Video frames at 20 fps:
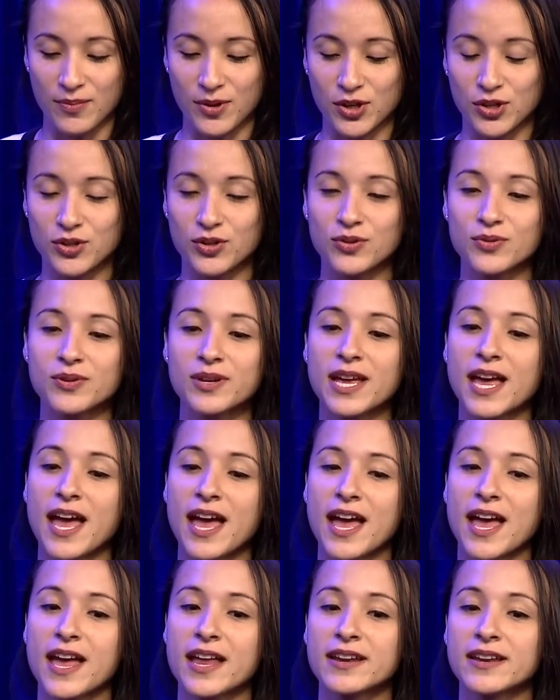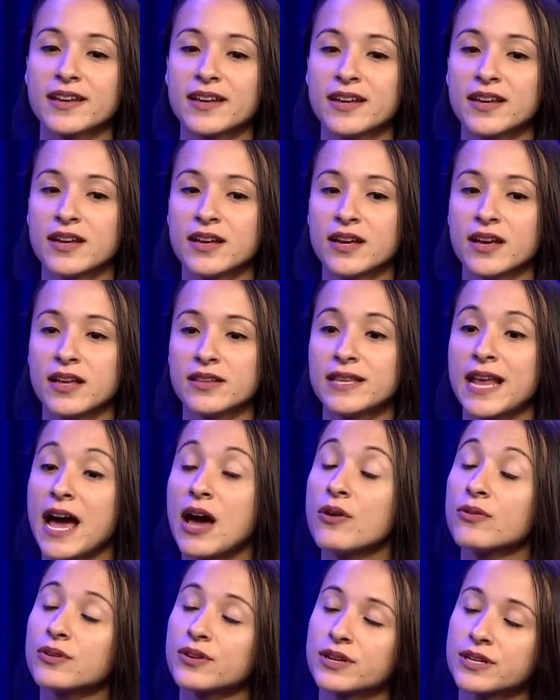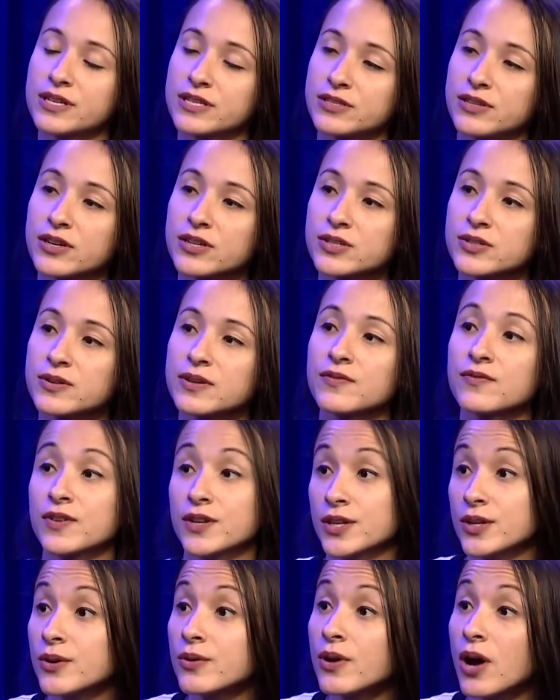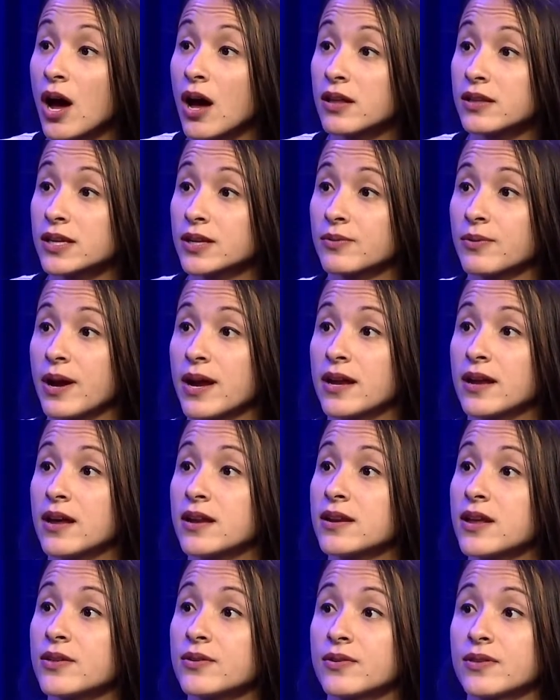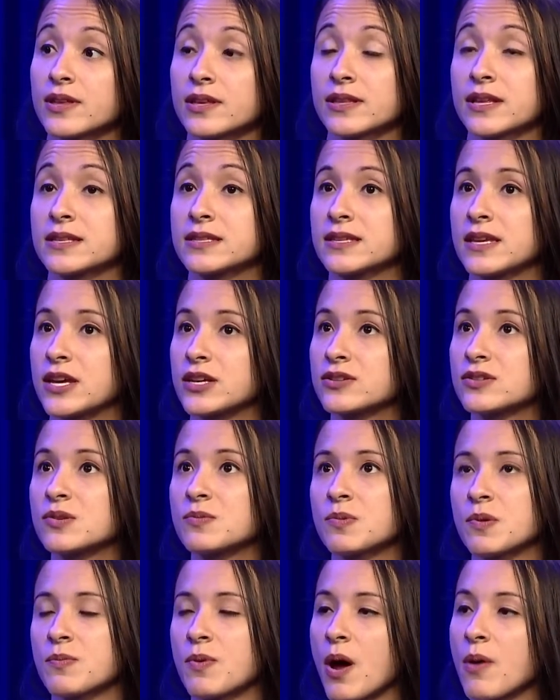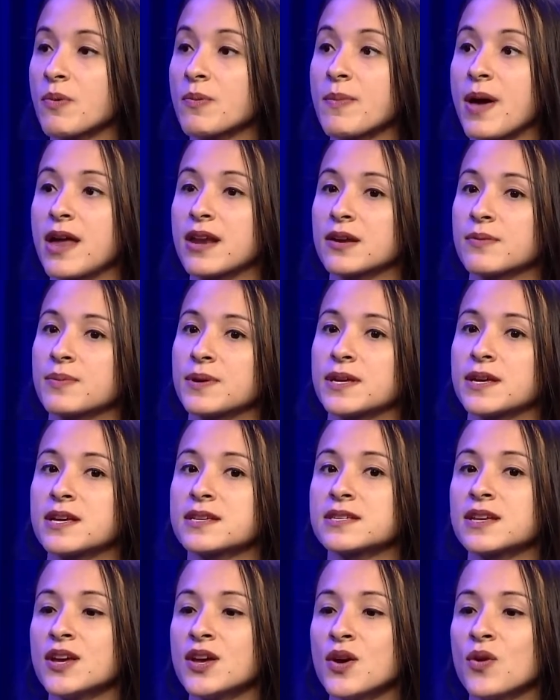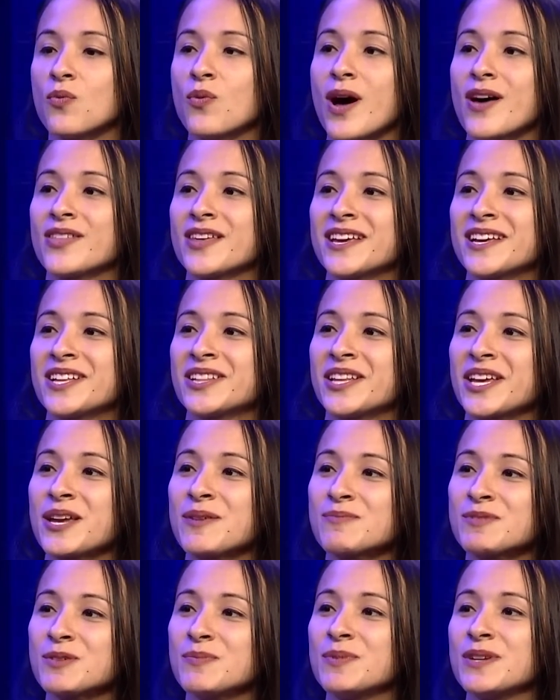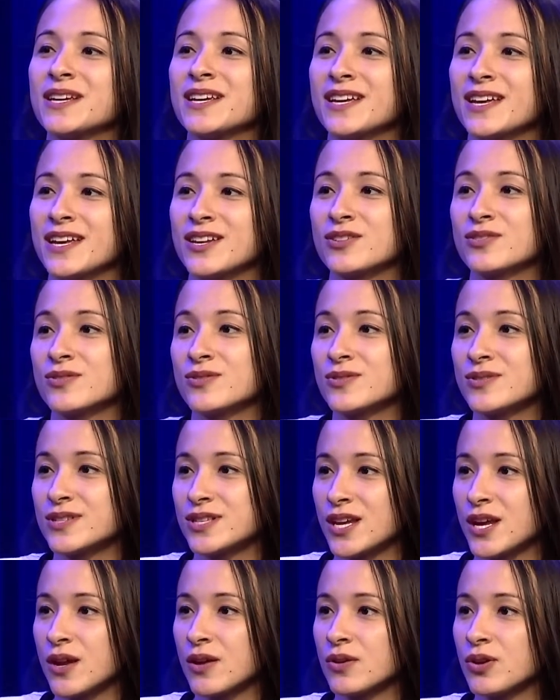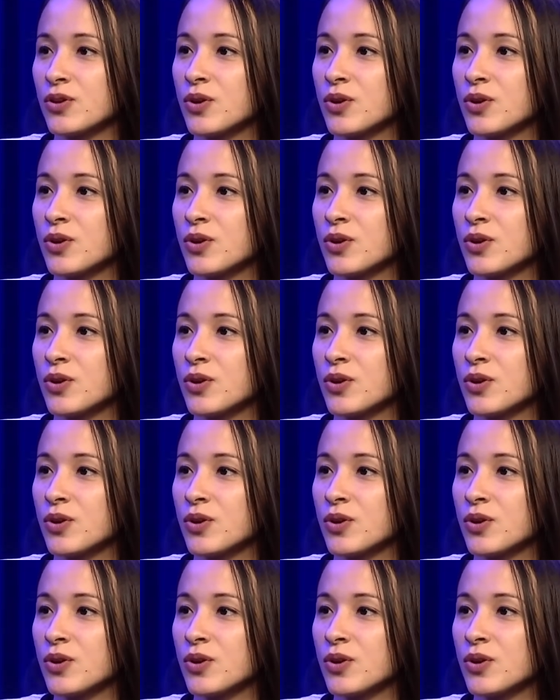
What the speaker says: You can, now they're gonna start doing video calling, right? Another thing that's like super problematic, because while they claim to be introducing,